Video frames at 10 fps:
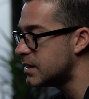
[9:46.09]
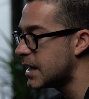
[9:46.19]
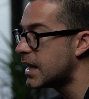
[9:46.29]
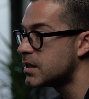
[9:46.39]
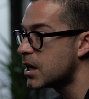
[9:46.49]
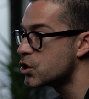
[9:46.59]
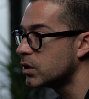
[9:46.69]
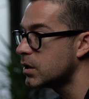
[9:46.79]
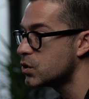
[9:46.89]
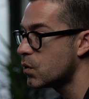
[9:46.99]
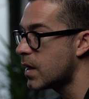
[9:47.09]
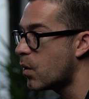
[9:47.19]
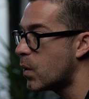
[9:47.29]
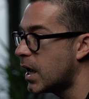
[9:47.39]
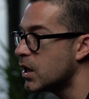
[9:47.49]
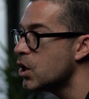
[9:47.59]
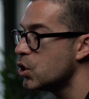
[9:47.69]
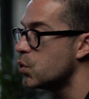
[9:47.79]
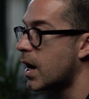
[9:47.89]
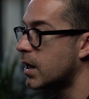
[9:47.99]
did that intentionally, so that way
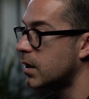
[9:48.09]
you had